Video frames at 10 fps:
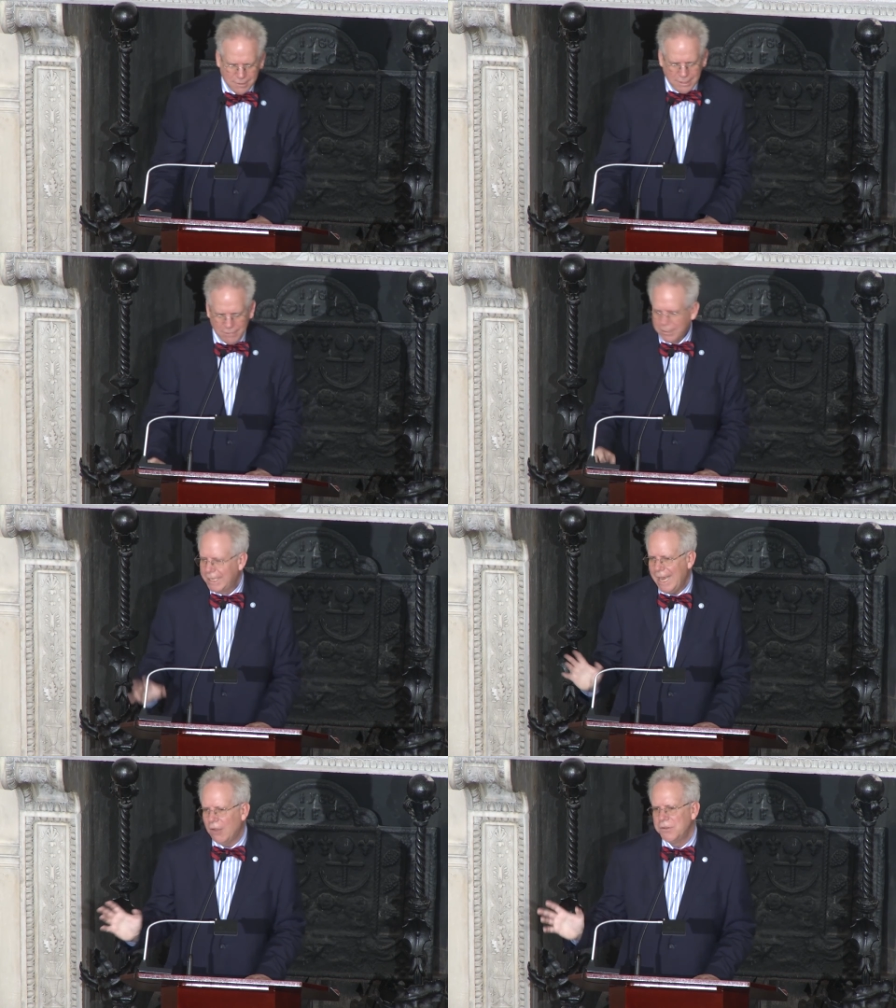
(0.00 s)
Even
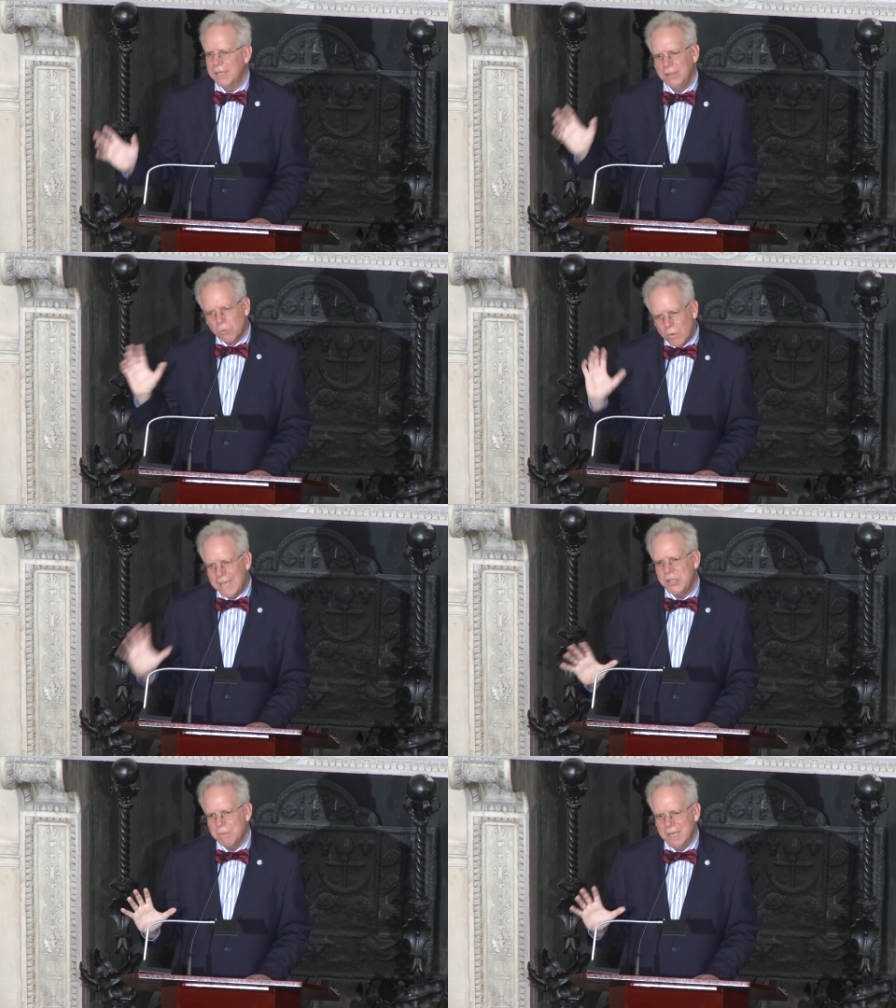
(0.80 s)
counting the
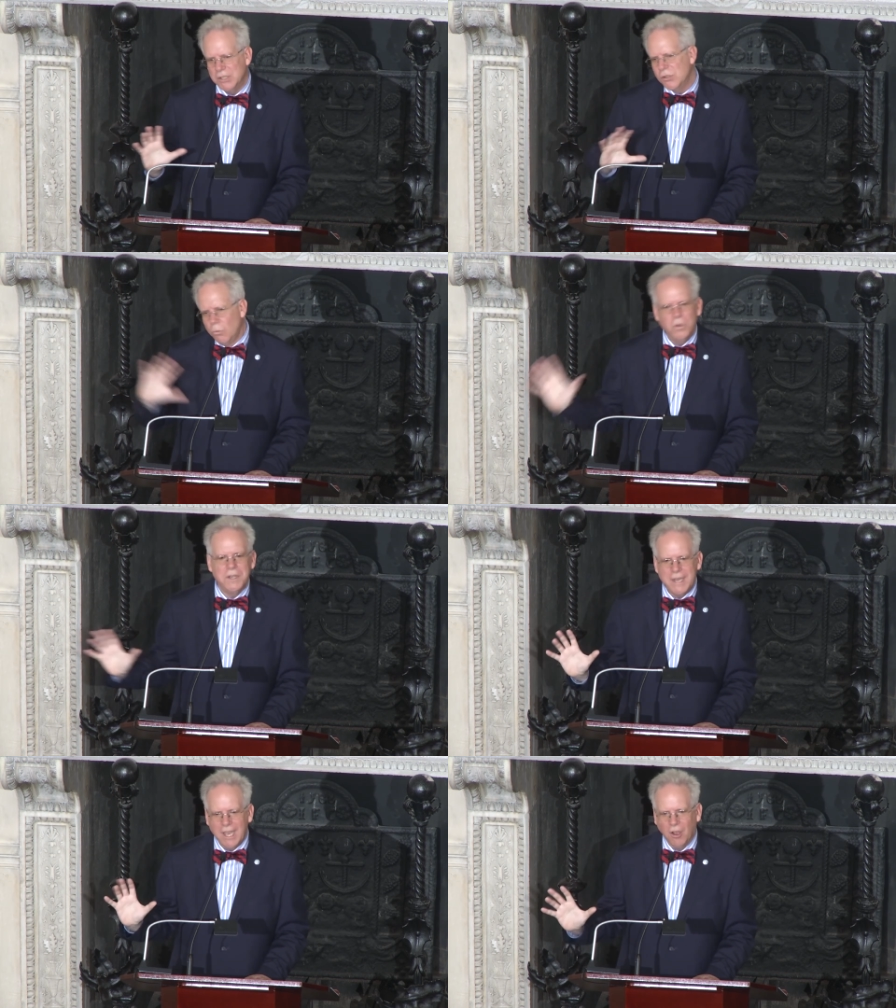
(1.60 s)
regiments
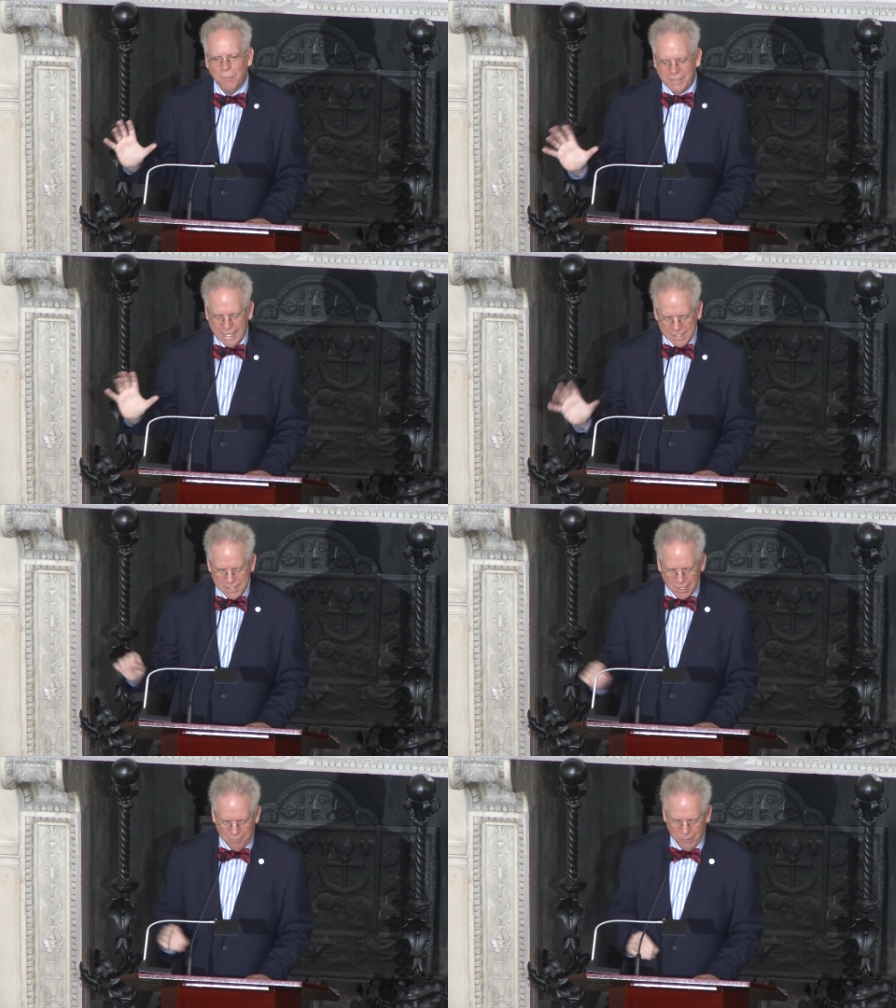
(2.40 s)
wouldn't help get a
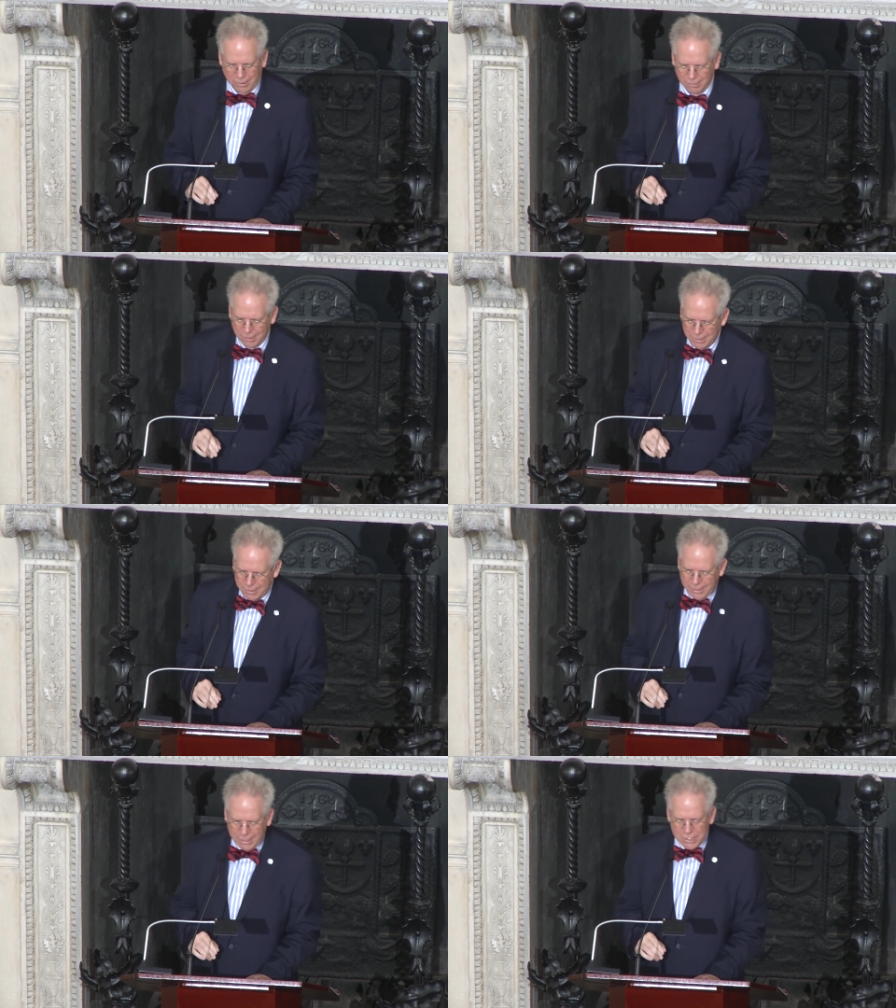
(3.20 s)
number.
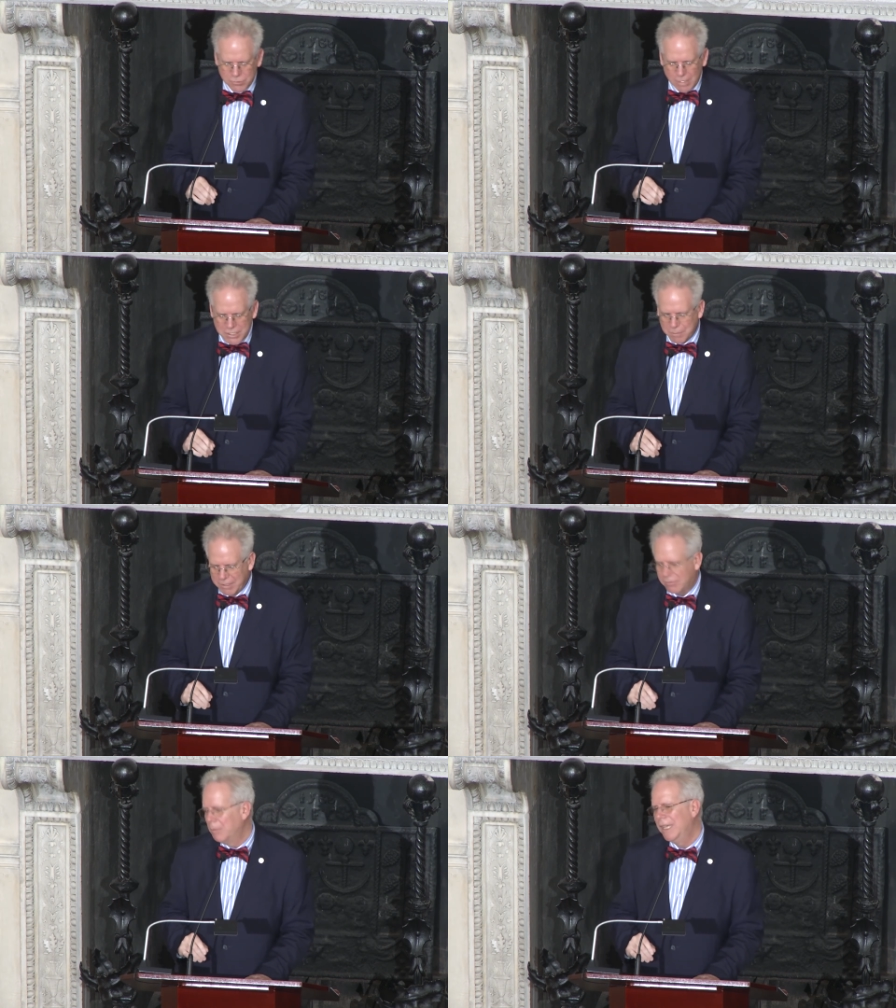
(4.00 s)
Each
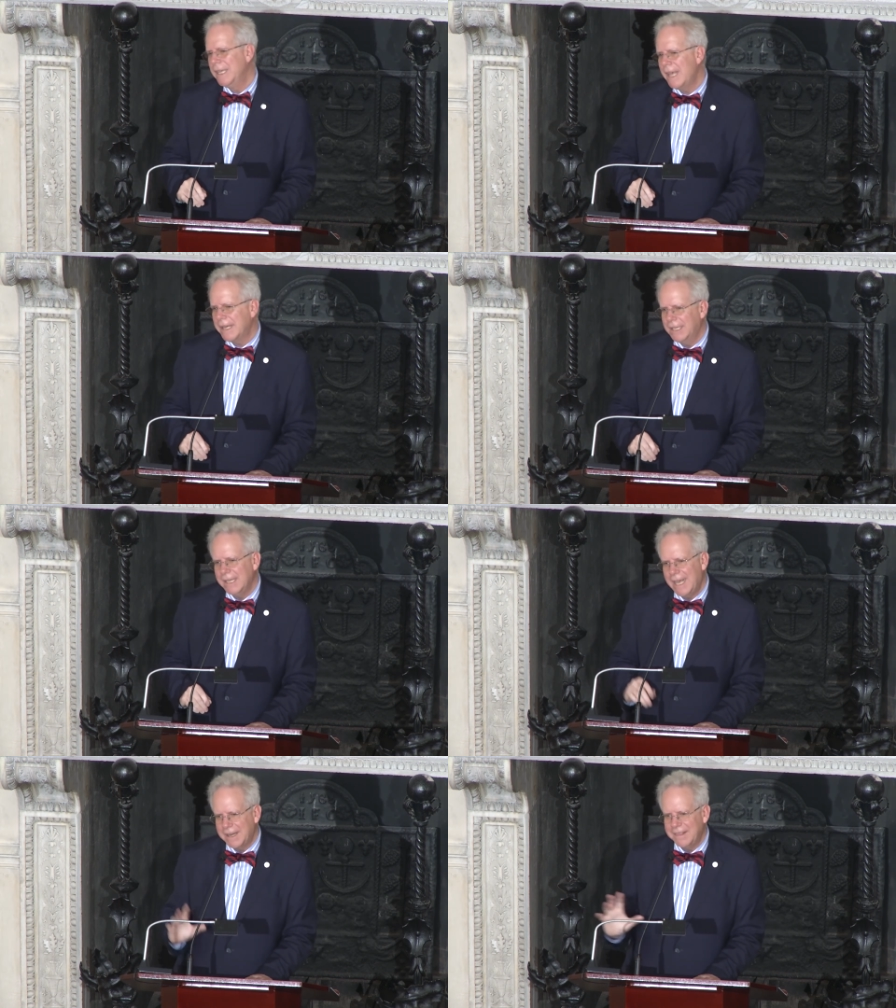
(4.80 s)
regiment from Connecticut had